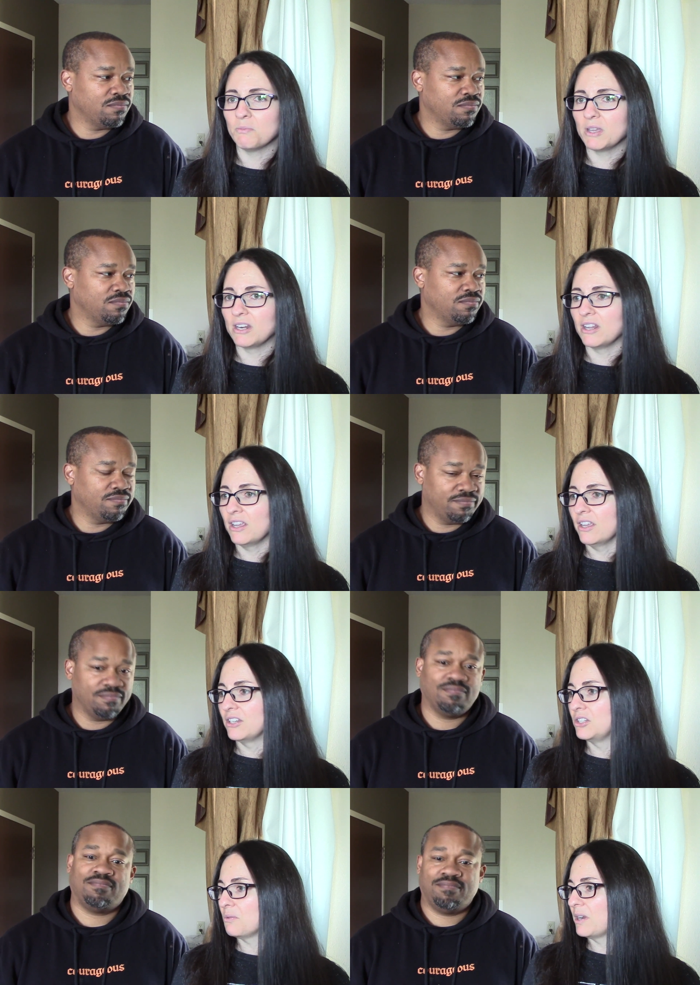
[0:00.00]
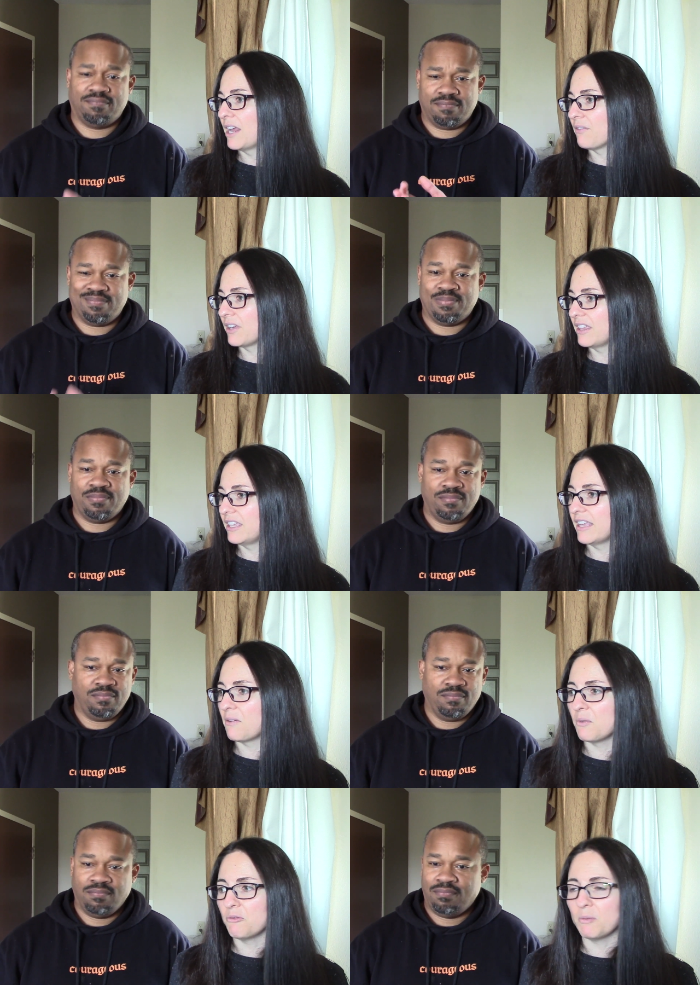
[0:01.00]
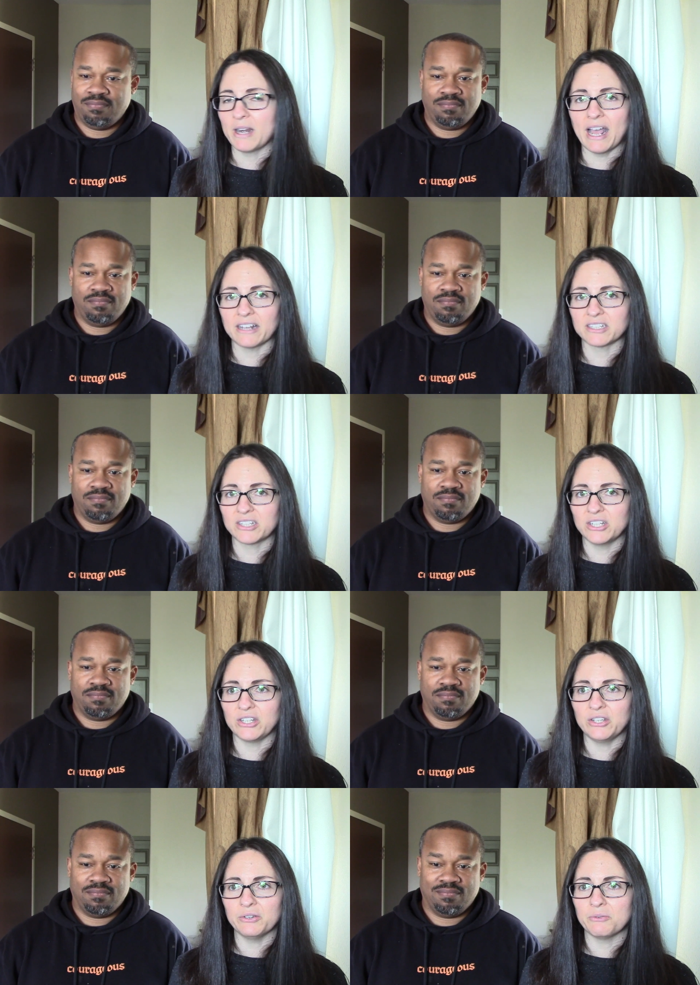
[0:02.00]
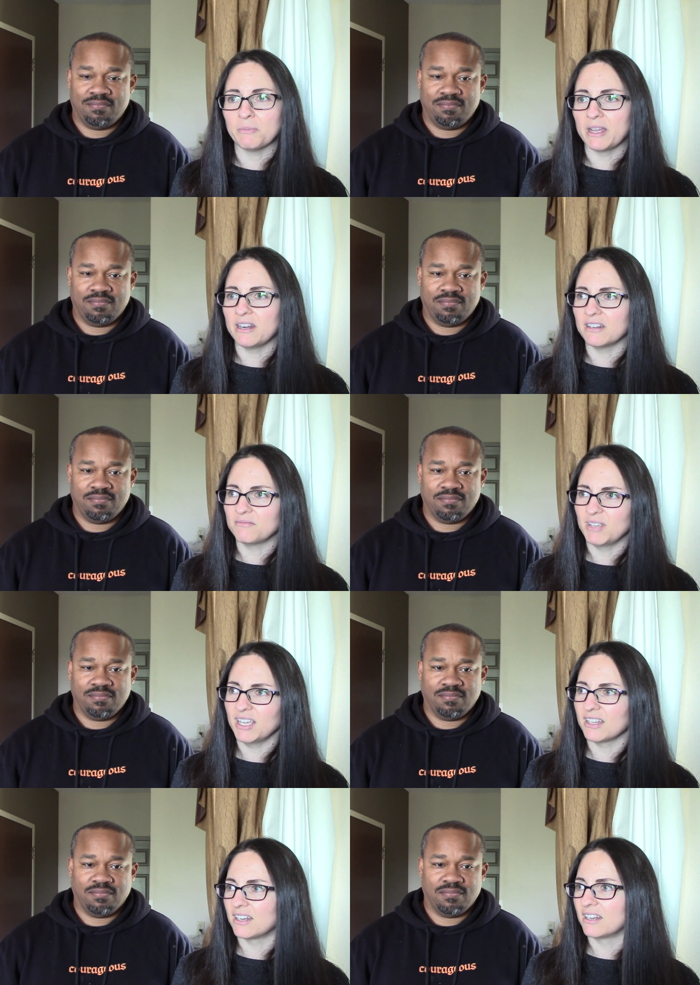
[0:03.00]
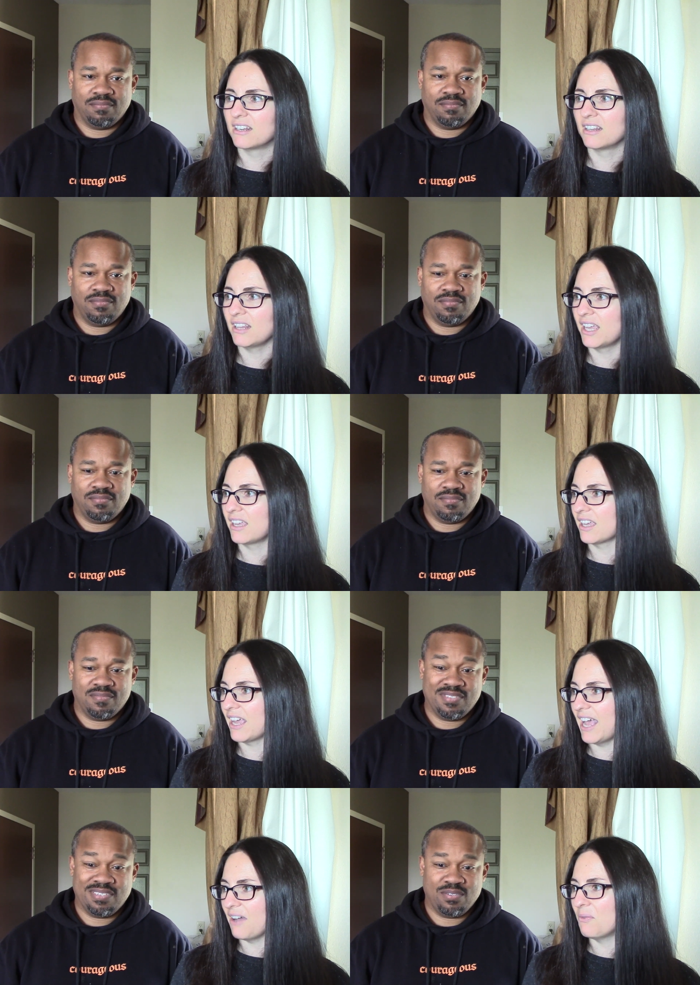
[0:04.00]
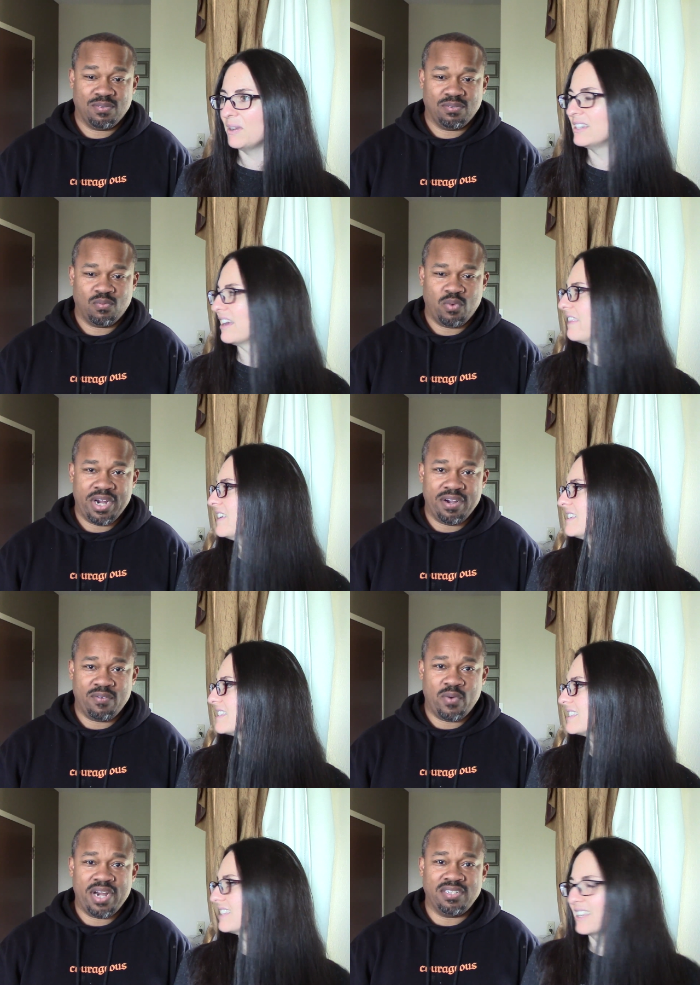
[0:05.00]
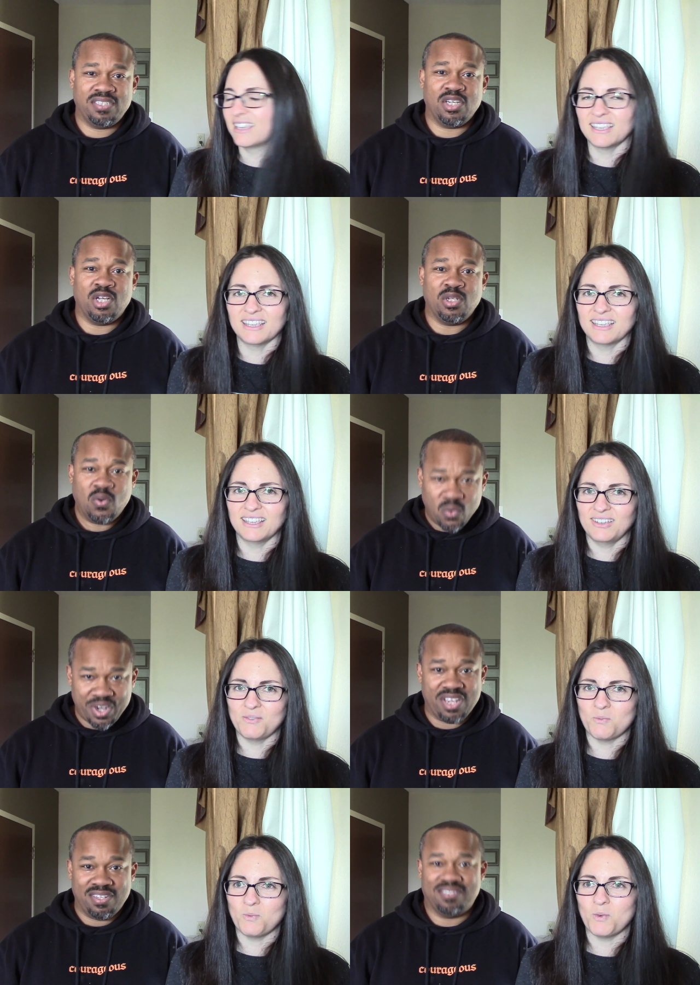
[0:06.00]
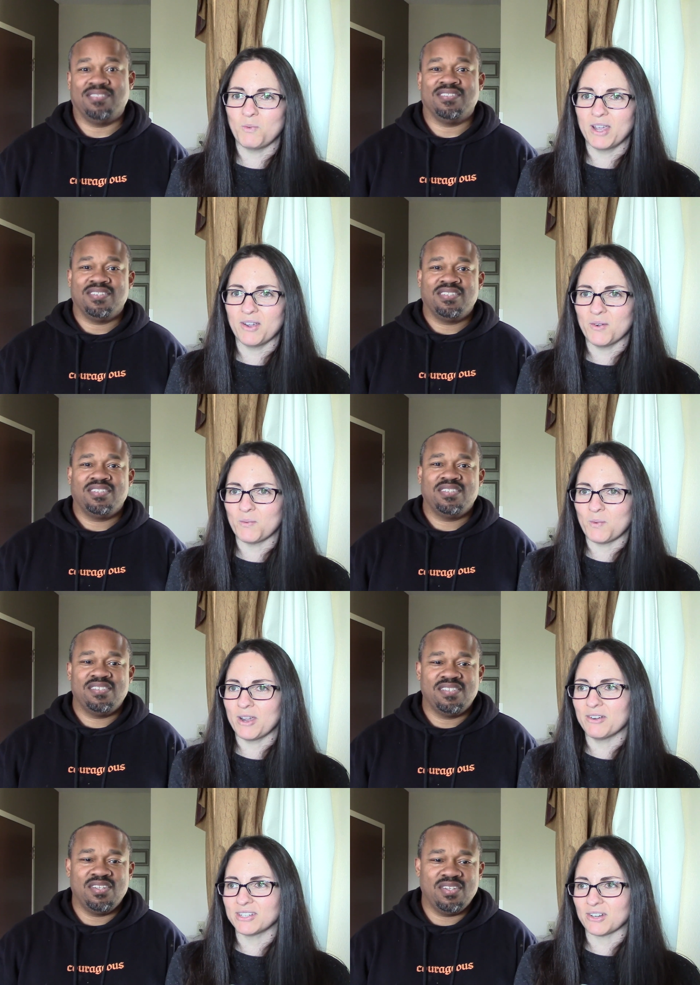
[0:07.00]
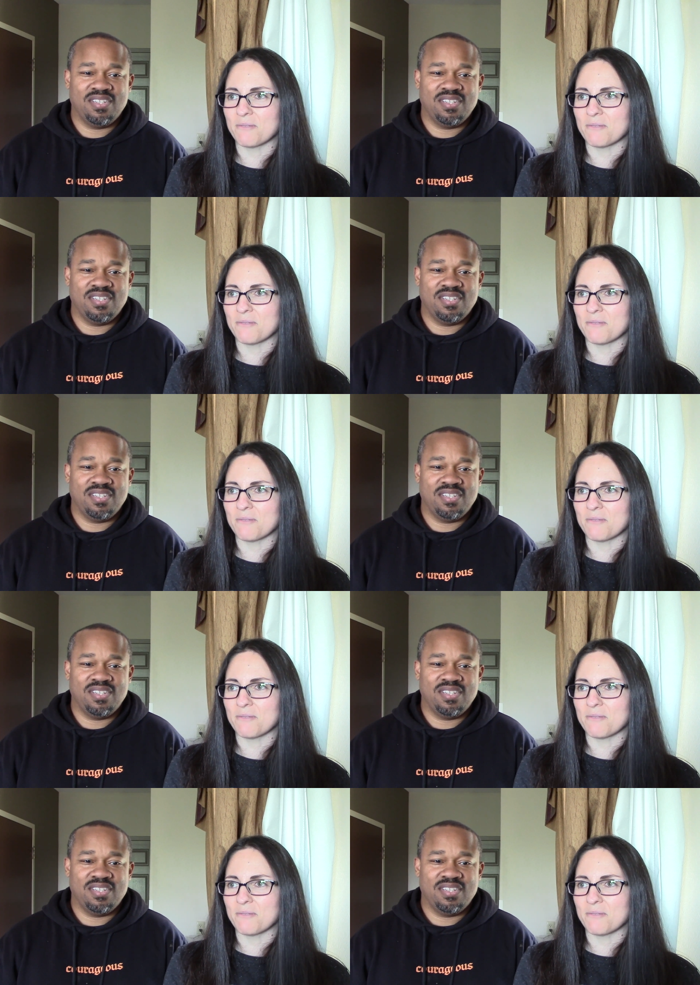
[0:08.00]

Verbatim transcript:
Speaker 1: been doing everything that we've been asked to do, but man, like, have we done where, this? Where's
Speaker 2: the glory?
Speaker 1: Where Where is our